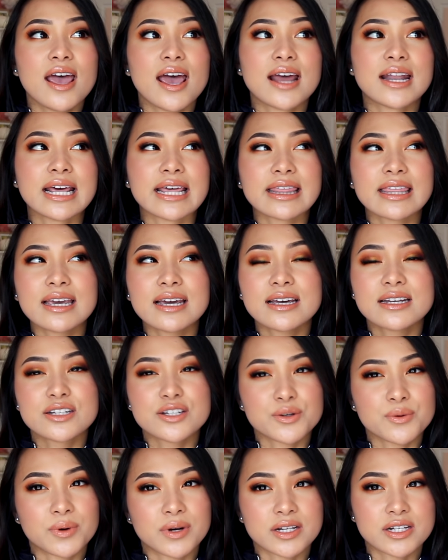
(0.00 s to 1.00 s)
And I think I
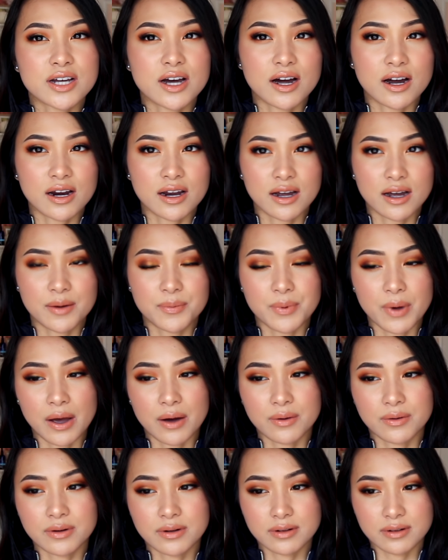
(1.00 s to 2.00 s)
do want to talk
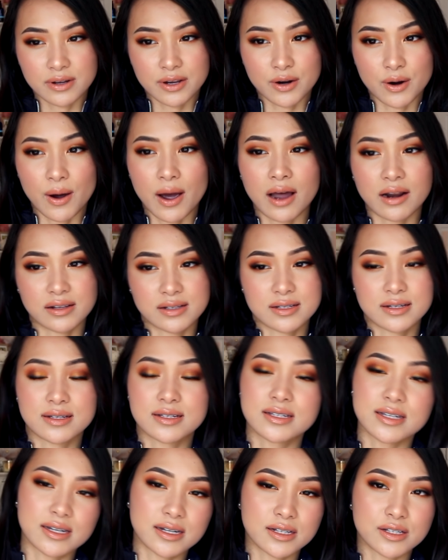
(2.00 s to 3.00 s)
about, you know, how to
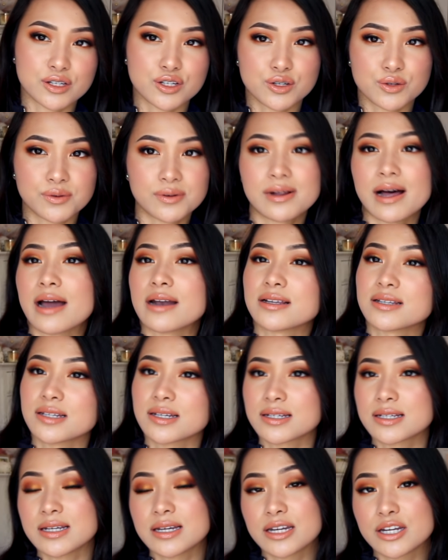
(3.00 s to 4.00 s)
succeed in school, how to
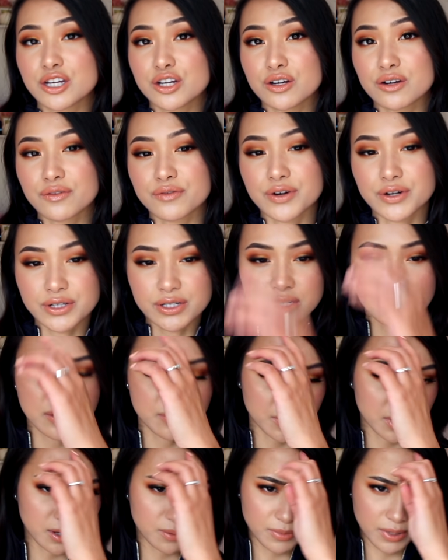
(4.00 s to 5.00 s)
succeed in university,
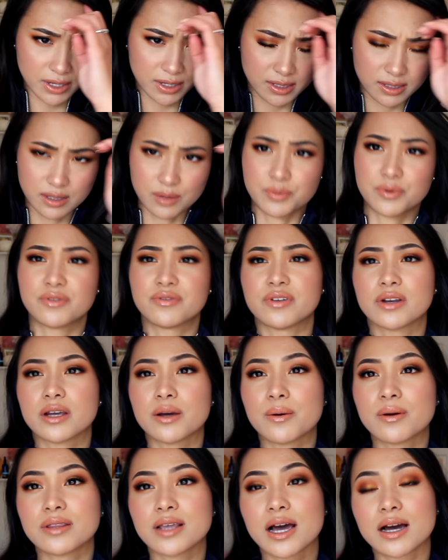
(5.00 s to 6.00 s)
but I'll make a separate
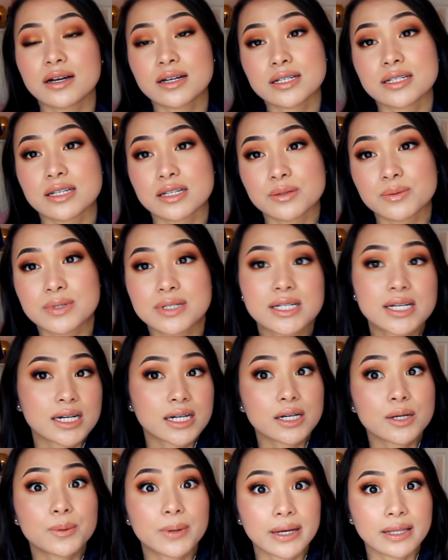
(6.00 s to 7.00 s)
video on that because this one's
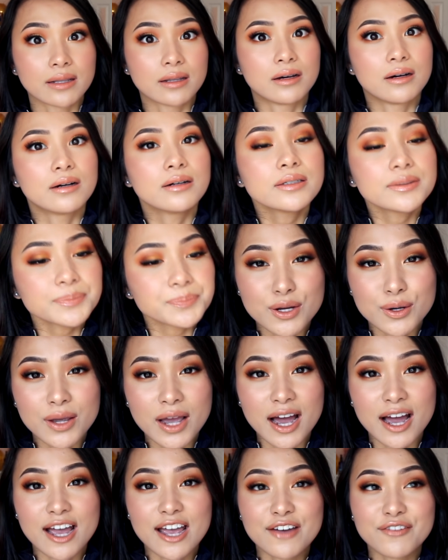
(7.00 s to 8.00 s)
getting quite long. So
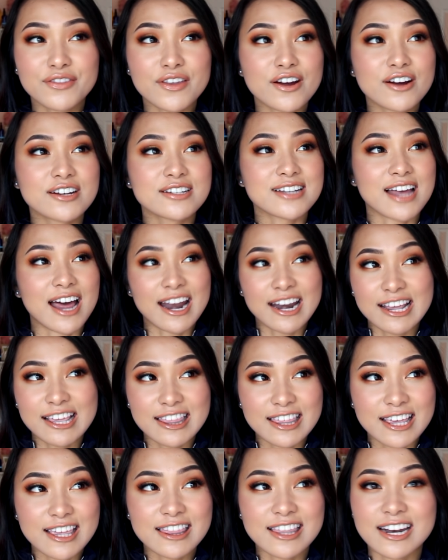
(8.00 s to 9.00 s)
yeah, if there's
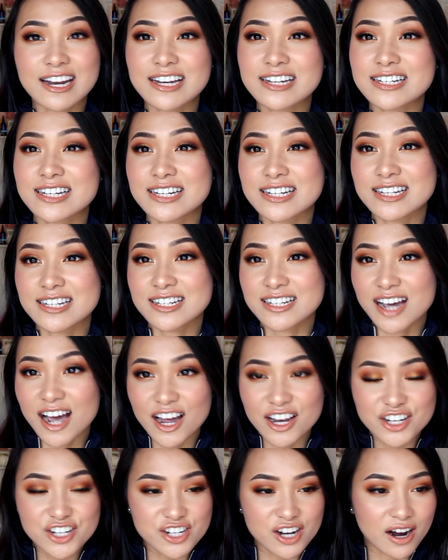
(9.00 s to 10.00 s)
anything that I didn't
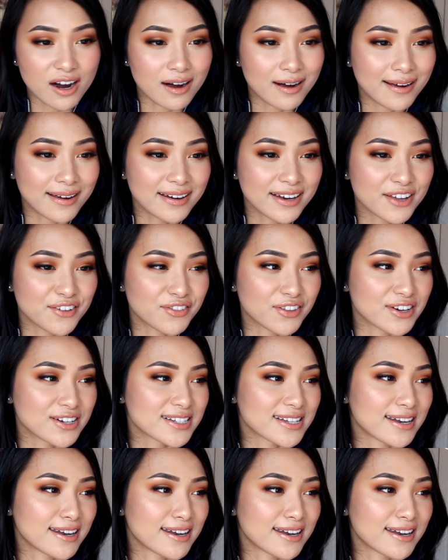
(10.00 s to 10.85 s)
touch on, if there's